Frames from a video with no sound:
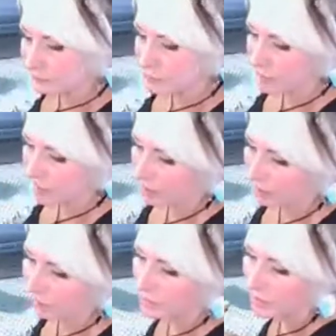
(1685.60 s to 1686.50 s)
Well,
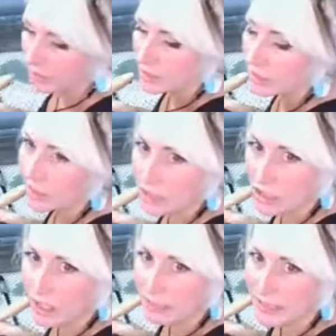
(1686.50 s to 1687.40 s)
like
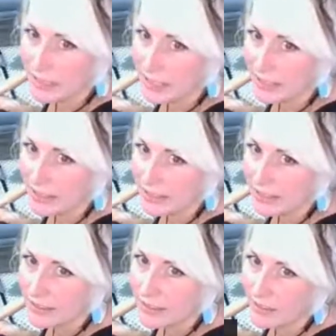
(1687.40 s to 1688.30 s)
Jeremy says,
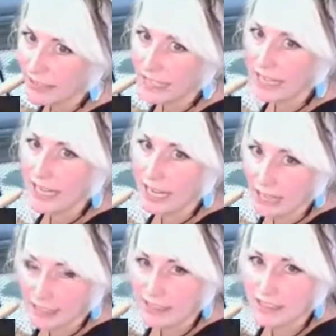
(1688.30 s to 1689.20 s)
there ain't
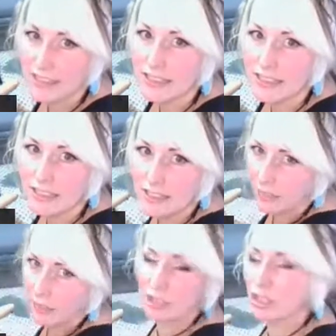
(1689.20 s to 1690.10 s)
nothing
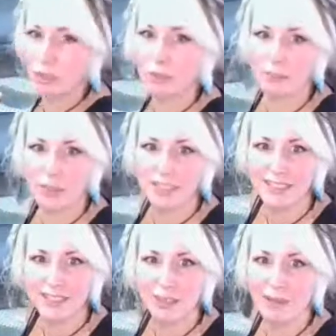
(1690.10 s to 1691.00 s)
to it but to
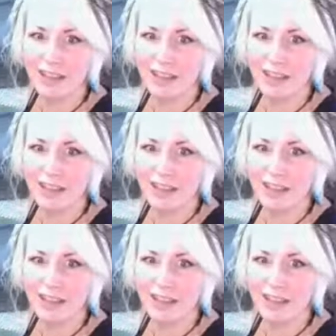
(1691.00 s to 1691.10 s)
do it.